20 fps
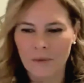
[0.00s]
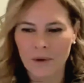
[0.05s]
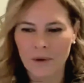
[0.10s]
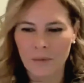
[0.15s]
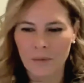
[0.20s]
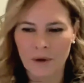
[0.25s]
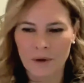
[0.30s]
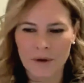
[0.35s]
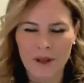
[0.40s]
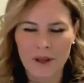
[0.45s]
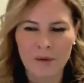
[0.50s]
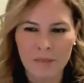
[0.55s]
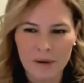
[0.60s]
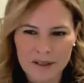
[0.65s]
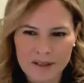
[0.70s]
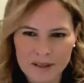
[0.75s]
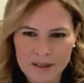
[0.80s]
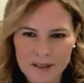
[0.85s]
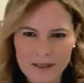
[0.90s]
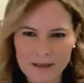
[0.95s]
we're in the
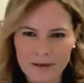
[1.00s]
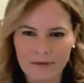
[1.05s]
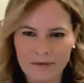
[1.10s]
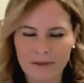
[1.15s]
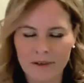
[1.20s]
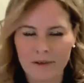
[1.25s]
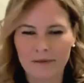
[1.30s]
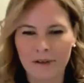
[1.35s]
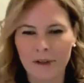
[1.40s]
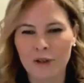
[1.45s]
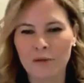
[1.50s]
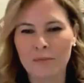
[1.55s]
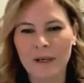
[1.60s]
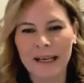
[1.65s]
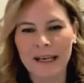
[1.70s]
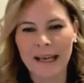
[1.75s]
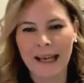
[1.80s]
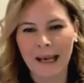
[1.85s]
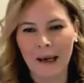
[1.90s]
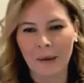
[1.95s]
business of human
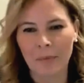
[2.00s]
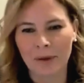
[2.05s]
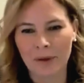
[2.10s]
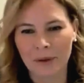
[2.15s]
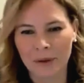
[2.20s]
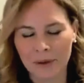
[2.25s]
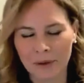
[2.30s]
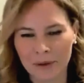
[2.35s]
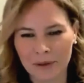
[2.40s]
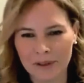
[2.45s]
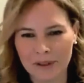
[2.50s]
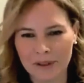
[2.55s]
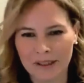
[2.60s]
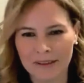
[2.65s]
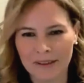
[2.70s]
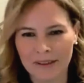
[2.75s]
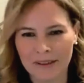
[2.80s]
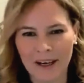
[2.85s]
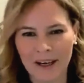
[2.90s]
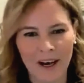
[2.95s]
capital
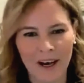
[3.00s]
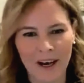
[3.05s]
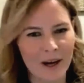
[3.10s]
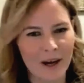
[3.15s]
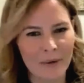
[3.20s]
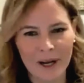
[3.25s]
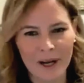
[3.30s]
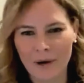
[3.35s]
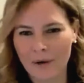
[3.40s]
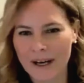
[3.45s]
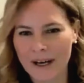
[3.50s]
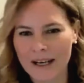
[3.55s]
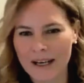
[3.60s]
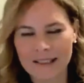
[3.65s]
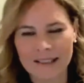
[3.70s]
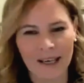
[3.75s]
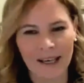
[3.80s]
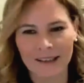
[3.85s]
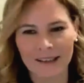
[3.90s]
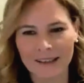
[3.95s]
and hiring great
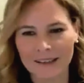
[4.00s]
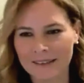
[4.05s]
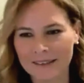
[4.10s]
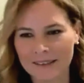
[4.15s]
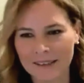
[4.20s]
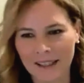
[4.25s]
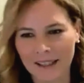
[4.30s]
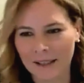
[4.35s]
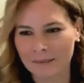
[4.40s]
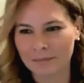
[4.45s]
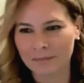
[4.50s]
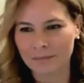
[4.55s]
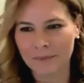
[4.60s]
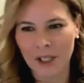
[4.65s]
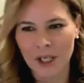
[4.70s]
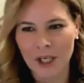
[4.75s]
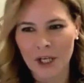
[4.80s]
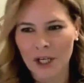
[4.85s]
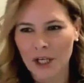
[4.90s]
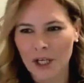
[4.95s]
talent.
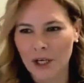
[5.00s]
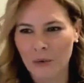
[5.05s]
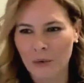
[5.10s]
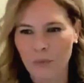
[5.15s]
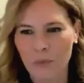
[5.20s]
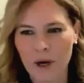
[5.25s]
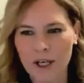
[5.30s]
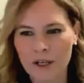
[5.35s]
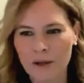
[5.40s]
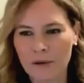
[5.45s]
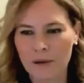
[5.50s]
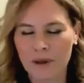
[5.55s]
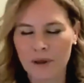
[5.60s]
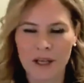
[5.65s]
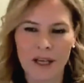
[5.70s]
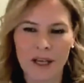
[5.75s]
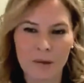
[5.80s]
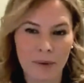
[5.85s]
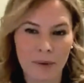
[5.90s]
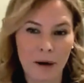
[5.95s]
When you
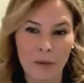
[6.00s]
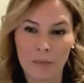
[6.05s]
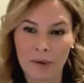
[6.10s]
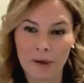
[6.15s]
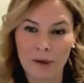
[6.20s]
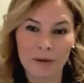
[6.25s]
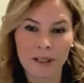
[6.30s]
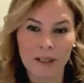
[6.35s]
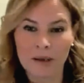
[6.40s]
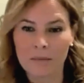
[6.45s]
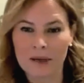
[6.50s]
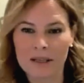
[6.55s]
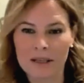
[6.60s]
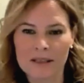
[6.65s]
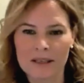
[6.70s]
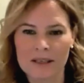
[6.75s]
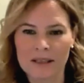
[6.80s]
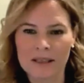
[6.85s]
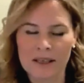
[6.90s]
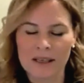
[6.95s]
think about building
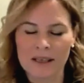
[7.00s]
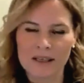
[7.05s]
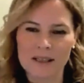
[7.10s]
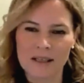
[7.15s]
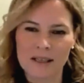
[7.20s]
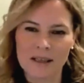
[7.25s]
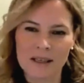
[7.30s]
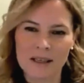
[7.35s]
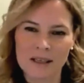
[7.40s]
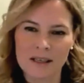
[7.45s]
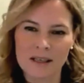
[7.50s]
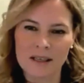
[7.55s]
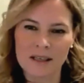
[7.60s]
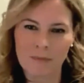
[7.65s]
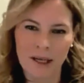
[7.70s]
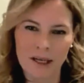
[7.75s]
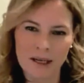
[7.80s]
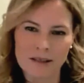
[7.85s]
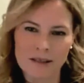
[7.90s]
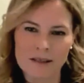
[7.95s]
businesses in this
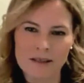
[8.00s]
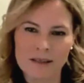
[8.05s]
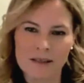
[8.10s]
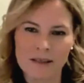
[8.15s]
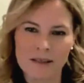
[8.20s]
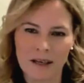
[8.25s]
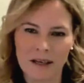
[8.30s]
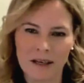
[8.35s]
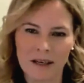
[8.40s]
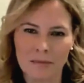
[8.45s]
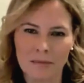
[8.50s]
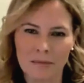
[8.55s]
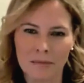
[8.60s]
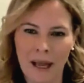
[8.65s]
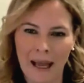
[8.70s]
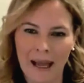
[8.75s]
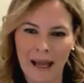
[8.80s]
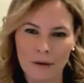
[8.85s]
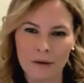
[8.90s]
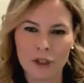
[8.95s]
space,
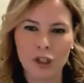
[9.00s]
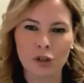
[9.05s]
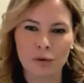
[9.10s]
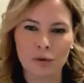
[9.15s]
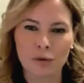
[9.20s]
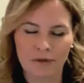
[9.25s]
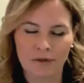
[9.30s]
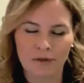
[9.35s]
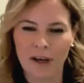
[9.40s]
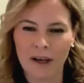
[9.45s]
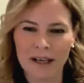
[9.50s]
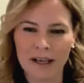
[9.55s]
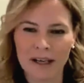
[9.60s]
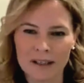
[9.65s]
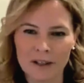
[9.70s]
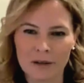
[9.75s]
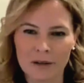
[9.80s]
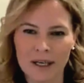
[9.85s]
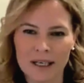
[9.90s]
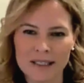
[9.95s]
how do you find
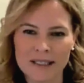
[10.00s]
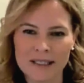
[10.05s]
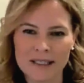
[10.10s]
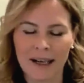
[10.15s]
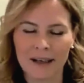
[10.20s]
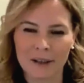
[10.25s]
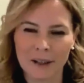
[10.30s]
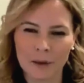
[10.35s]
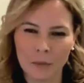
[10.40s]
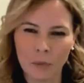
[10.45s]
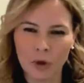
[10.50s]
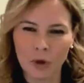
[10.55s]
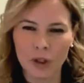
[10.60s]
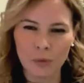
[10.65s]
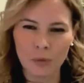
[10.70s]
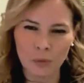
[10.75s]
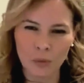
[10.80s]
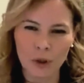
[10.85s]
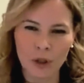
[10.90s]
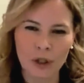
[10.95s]
great talent, and what
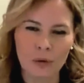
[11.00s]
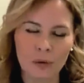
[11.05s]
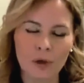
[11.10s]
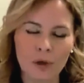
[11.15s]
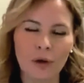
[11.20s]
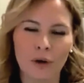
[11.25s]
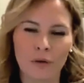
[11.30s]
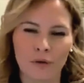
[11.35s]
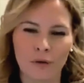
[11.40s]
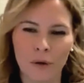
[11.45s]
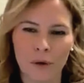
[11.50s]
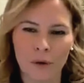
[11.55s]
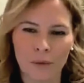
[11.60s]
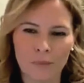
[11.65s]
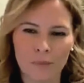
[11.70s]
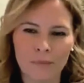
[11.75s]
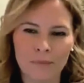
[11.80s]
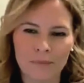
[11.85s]
do you look for?